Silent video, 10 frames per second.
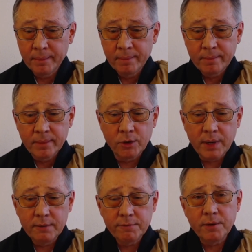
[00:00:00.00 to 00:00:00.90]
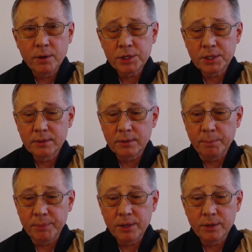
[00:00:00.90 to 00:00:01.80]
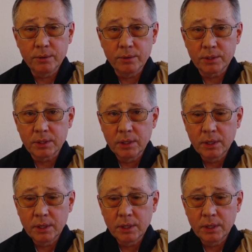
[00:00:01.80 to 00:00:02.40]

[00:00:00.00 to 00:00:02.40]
The great function appears